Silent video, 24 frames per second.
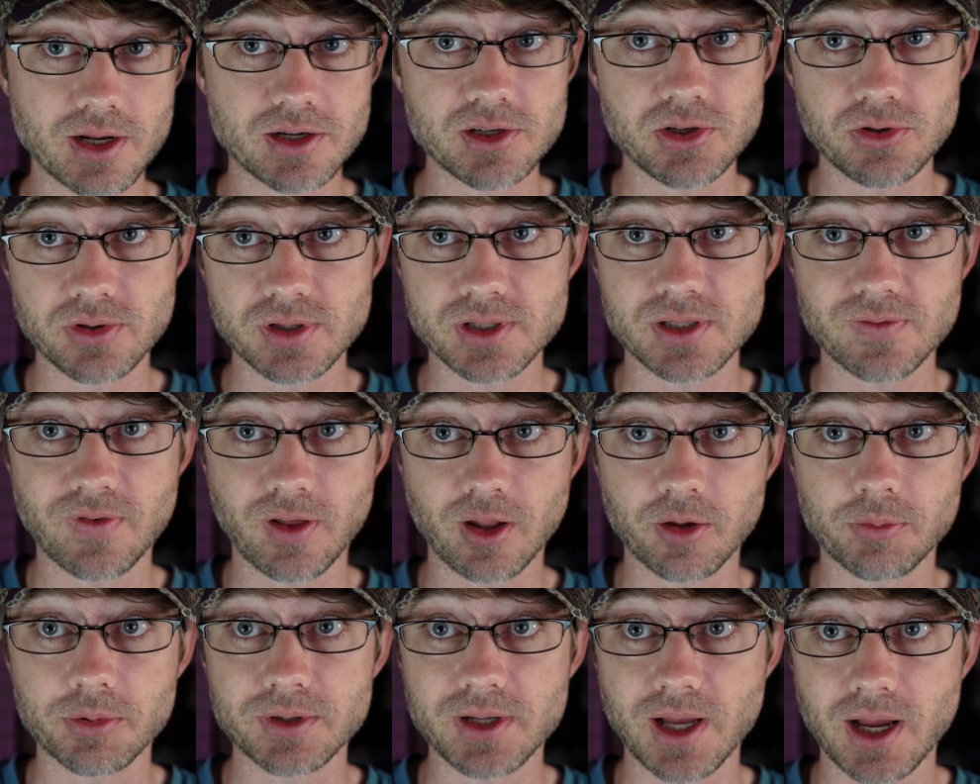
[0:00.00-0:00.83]
to do this
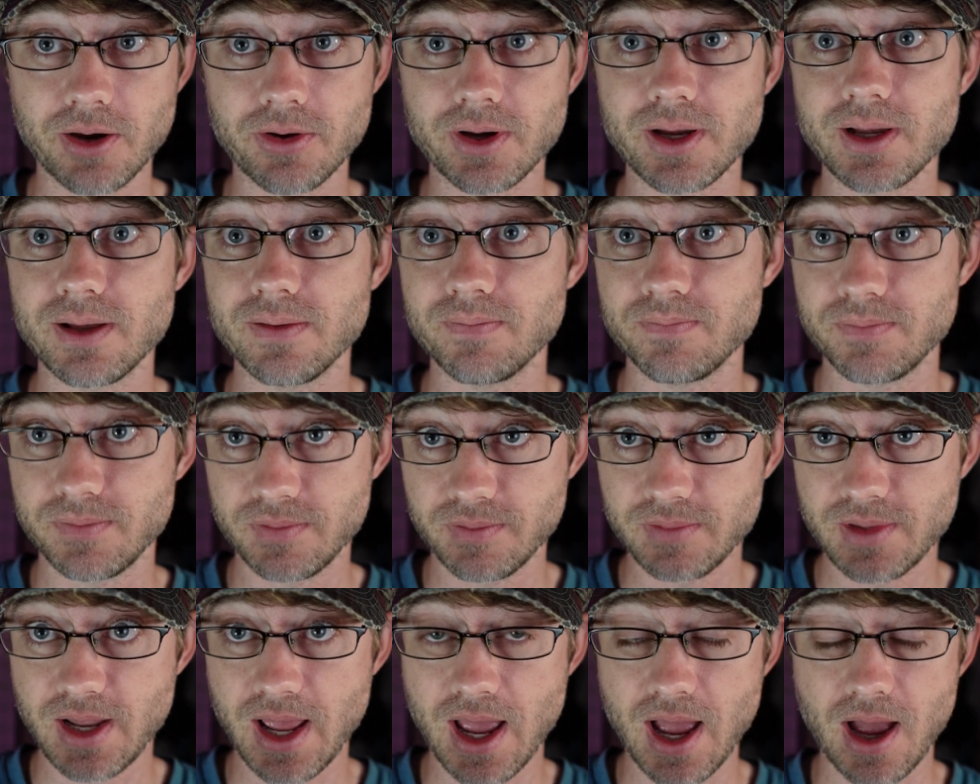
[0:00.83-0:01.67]
developer diary
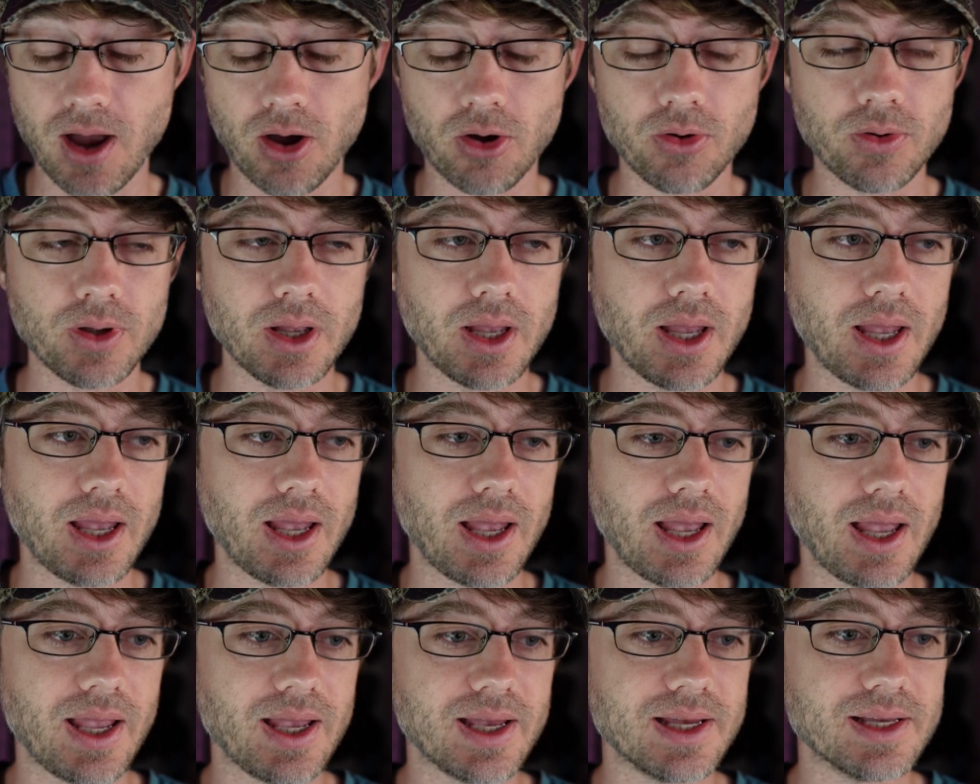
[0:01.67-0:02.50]
now
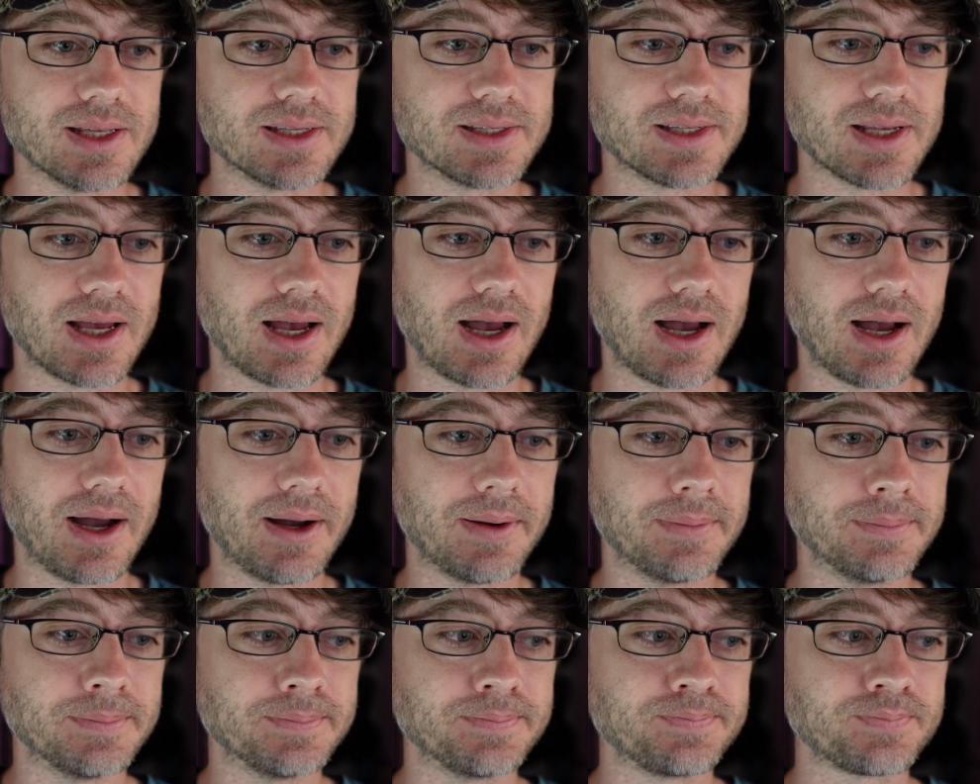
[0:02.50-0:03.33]
is
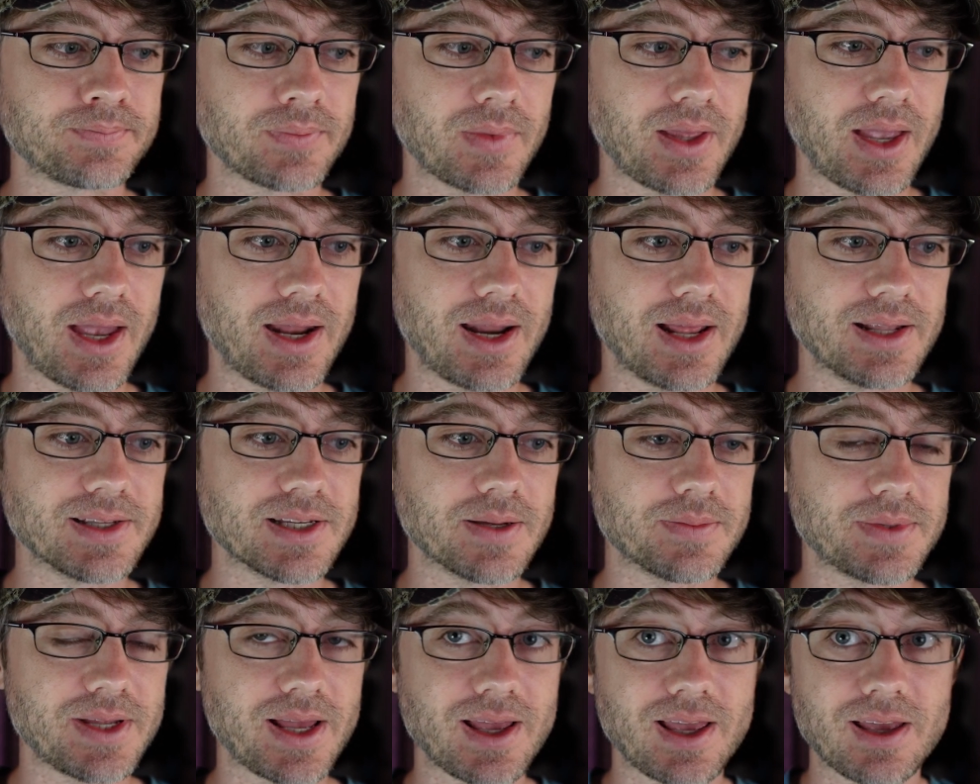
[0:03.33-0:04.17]
it ends
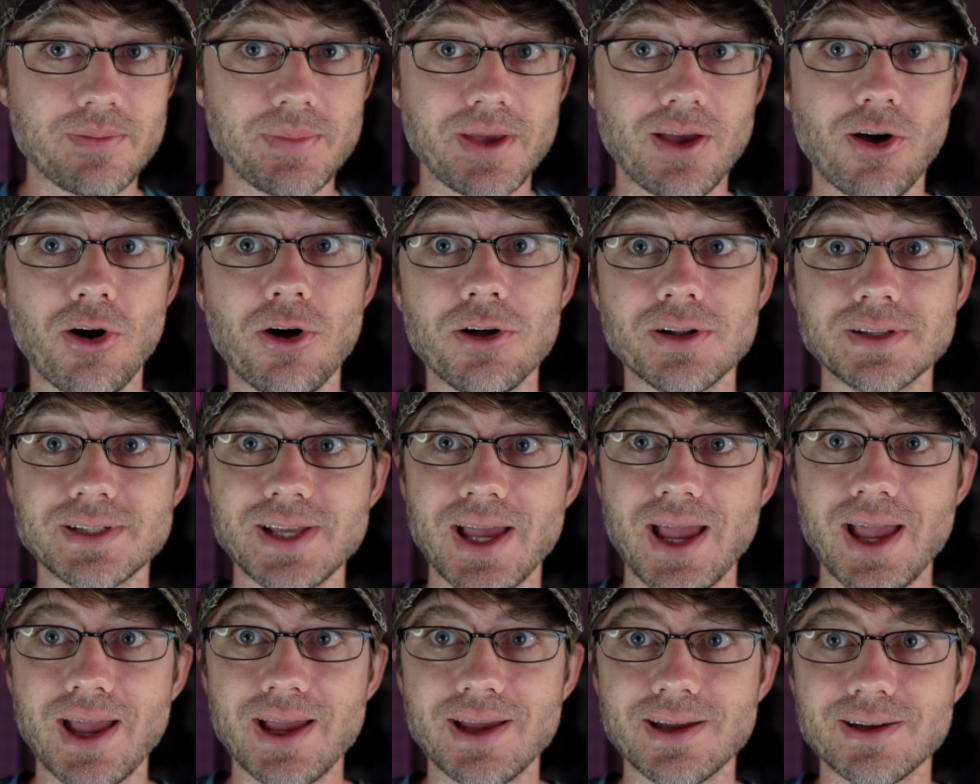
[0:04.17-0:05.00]
up taking me all
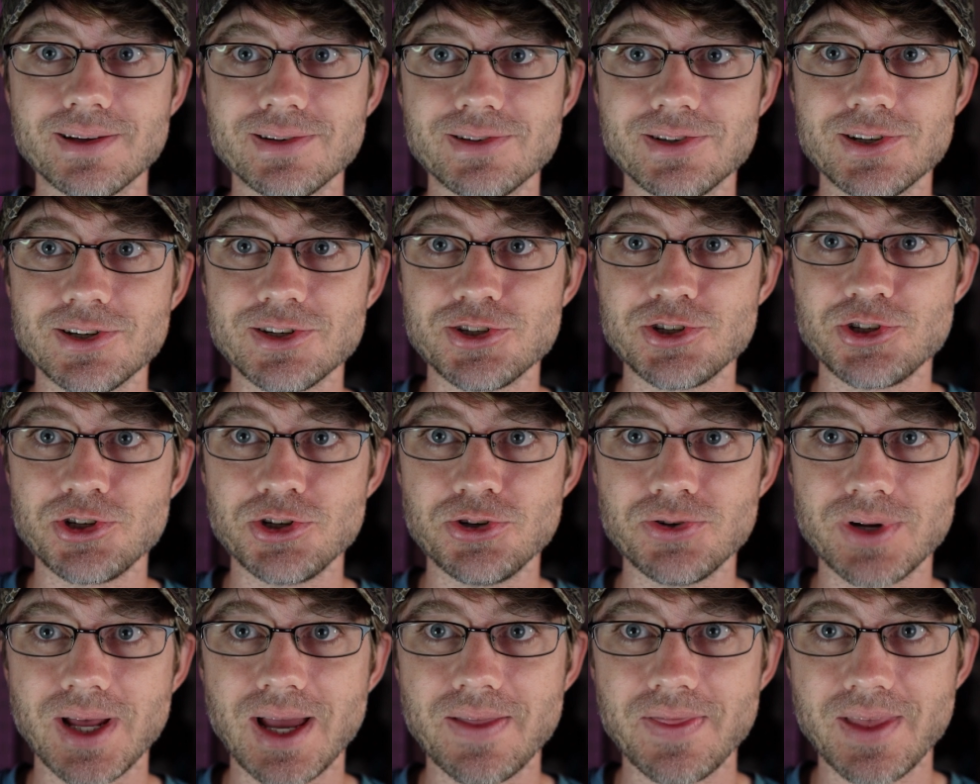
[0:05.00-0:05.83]
day to
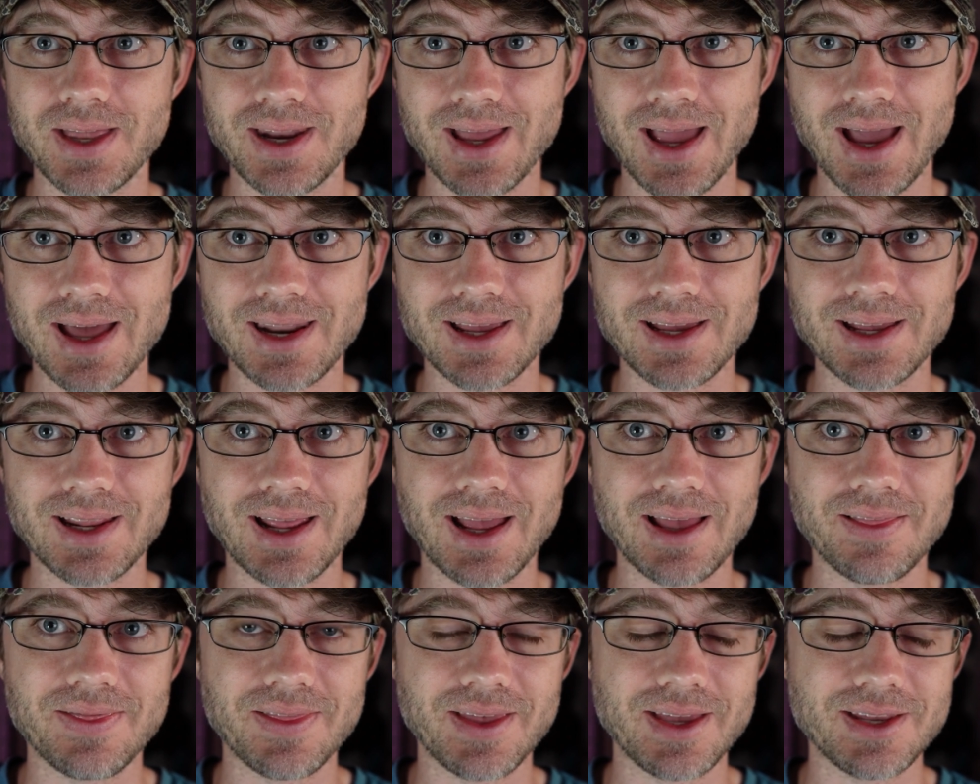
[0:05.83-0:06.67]
shoot and then edit
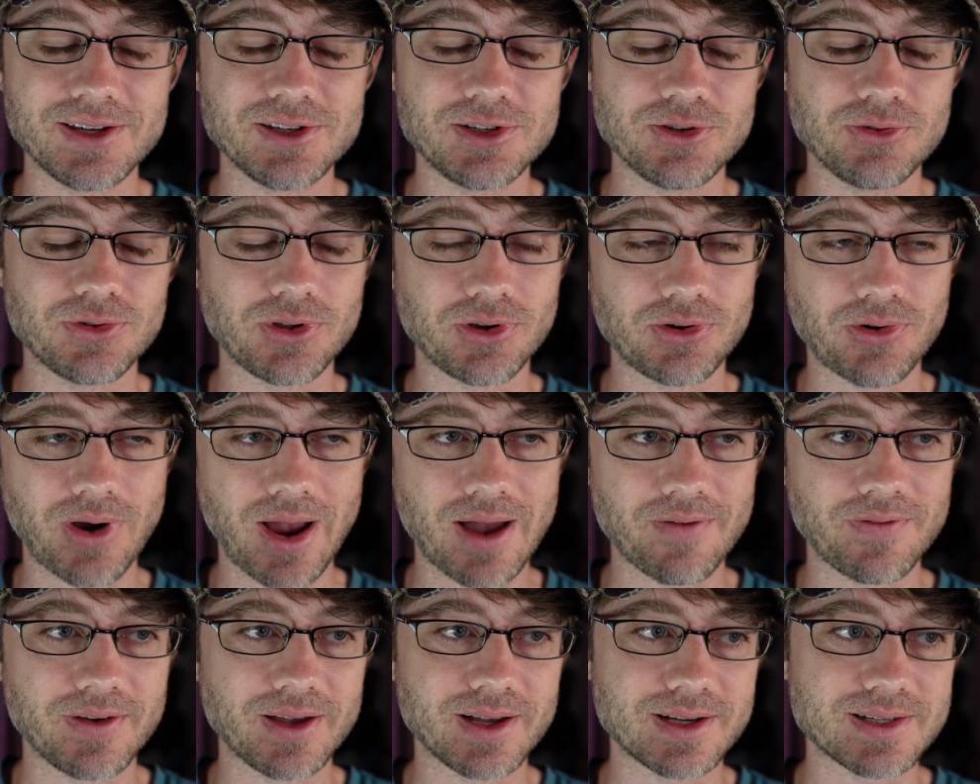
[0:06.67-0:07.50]
and then do the
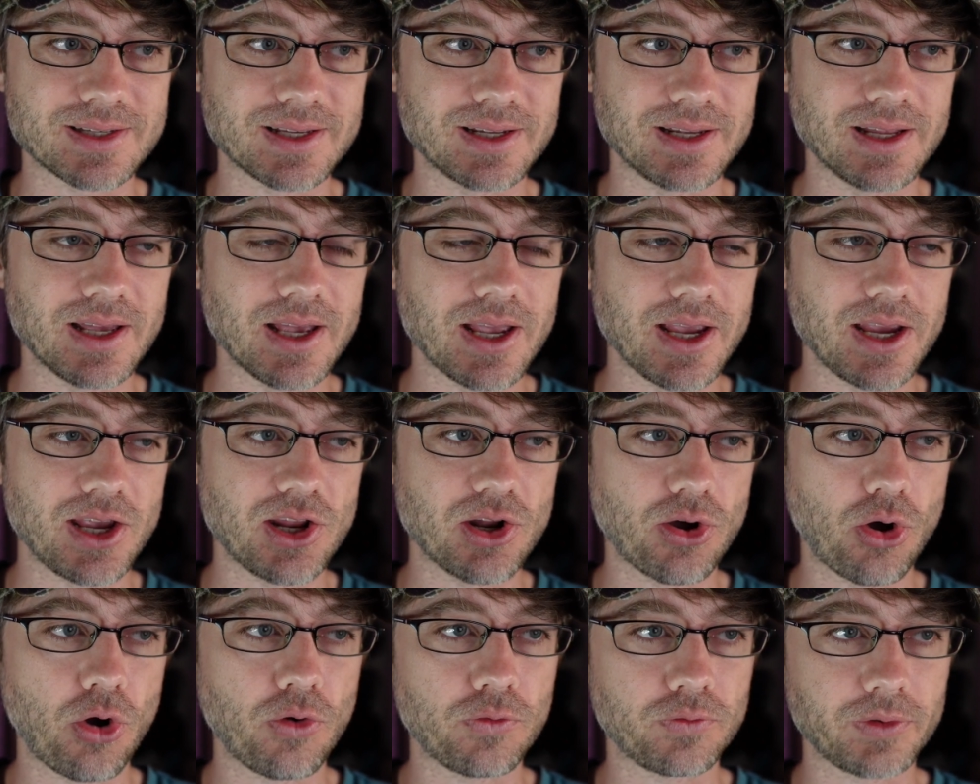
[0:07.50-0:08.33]
graphics. And,
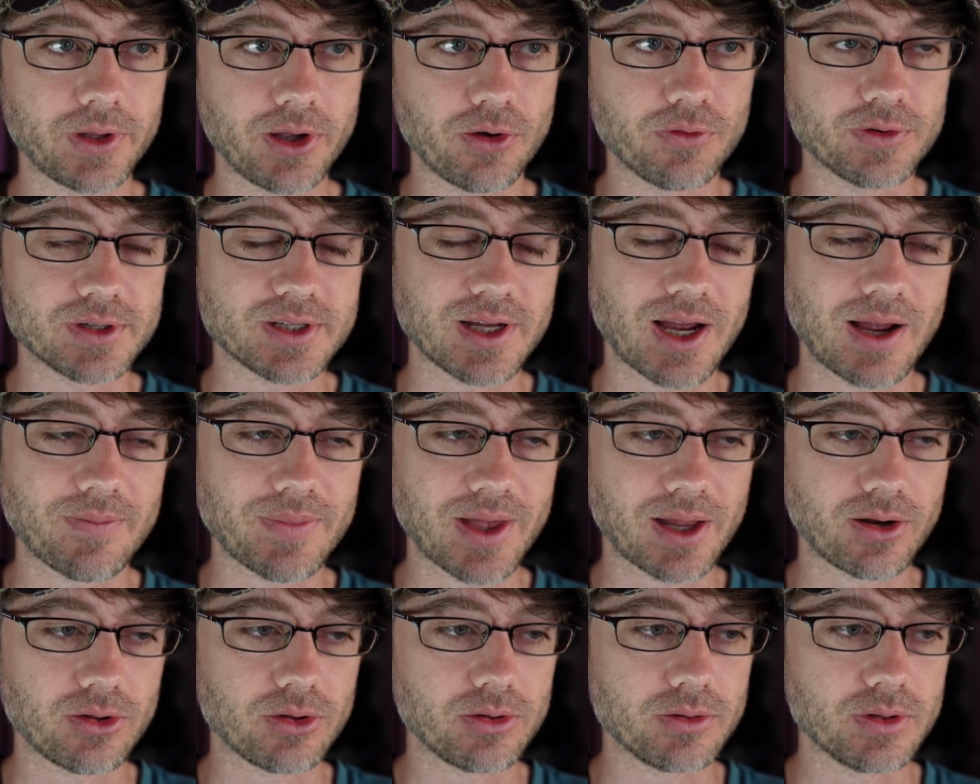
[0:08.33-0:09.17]
hopefully over time
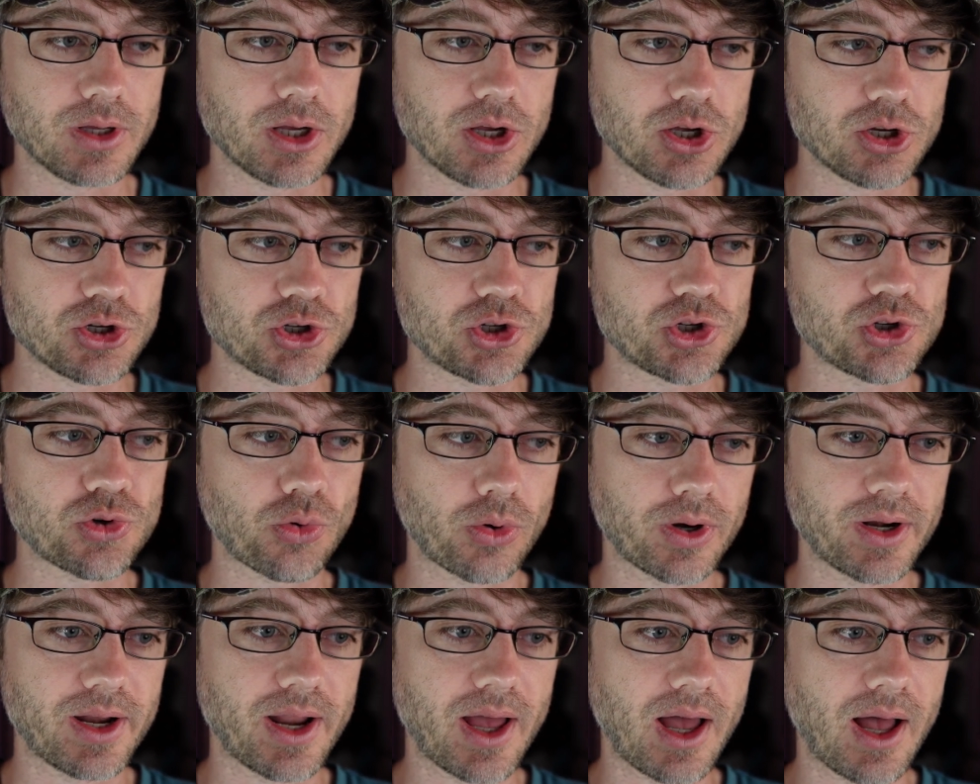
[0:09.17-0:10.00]
that'll
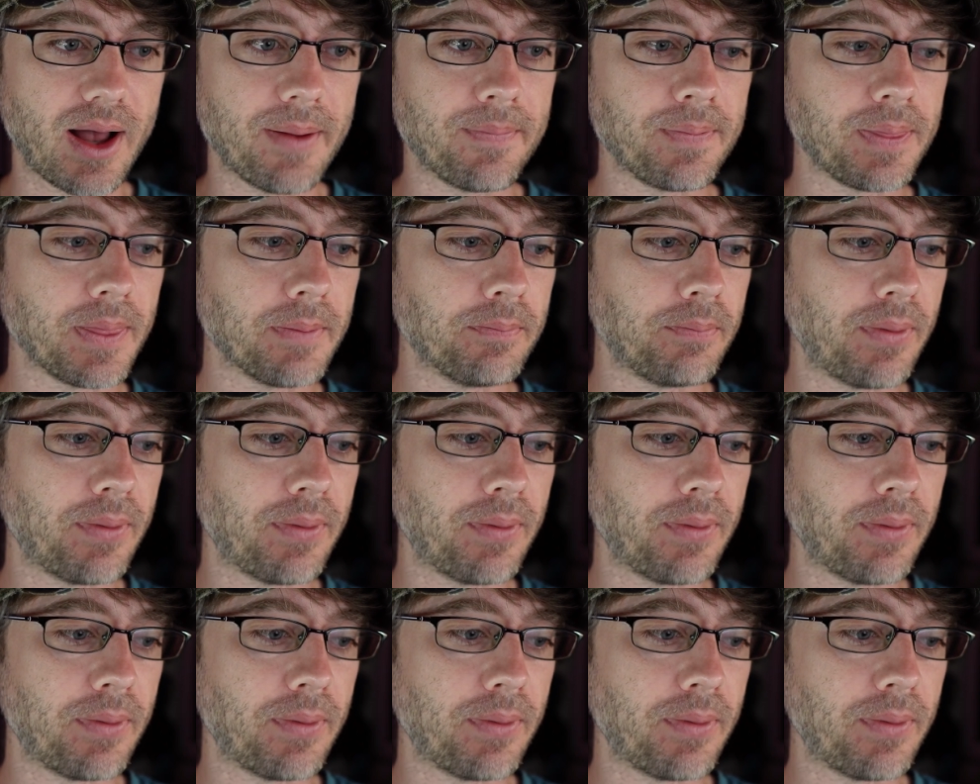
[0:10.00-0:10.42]
shorten up.